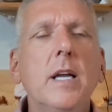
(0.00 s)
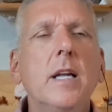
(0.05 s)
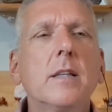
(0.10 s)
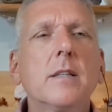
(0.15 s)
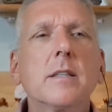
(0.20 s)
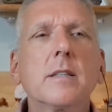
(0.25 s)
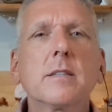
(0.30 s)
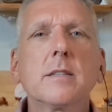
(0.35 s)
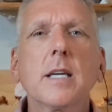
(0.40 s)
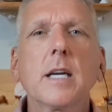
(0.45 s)

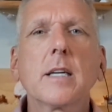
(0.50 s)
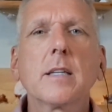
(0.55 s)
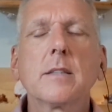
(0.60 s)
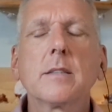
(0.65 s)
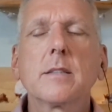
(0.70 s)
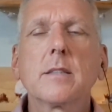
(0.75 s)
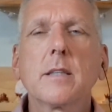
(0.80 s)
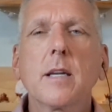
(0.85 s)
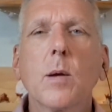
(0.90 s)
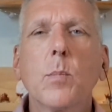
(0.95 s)
The second
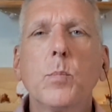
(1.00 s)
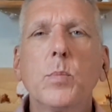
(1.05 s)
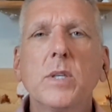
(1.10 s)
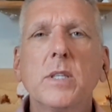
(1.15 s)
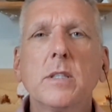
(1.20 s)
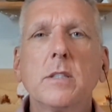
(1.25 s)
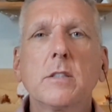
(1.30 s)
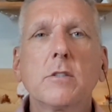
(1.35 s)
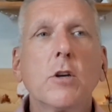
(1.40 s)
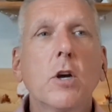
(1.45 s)
step
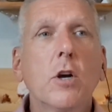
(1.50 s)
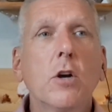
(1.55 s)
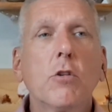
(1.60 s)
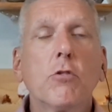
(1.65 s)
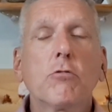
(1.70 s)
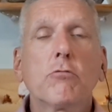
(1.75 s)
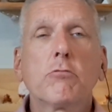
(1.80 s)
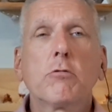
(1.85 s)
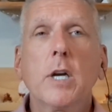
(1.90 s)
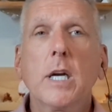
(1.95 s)
is
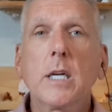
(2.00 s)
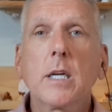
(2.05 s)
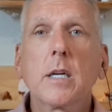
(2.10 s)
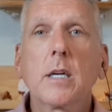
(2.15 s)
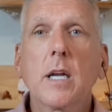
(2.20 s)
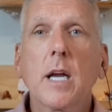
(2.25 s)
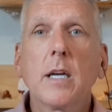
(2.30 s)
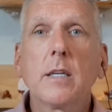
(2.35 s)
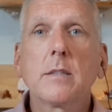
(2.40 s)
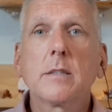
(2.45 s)

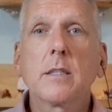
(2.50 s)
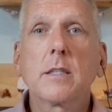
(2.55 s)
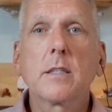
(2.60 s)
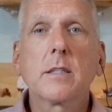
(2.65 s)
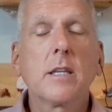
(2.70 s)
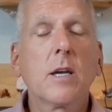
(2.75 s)
recognizing